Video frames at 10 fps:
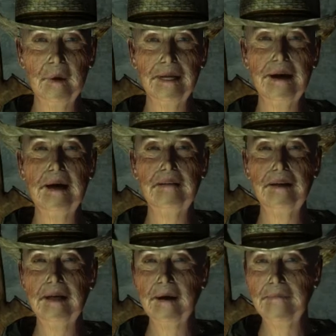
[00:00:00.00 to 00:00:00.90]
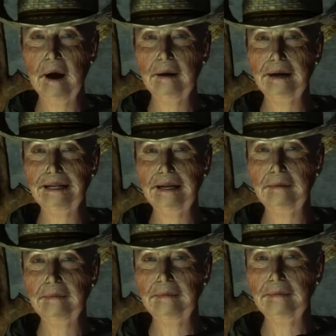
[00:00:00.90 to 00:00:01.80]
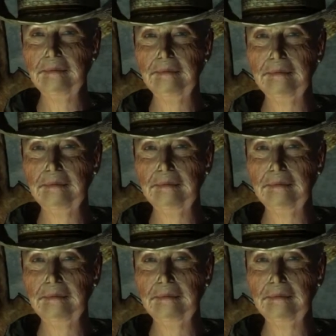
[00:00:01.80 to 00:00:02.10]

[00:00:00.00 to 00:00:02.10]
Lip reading: Told you everything about us, did he?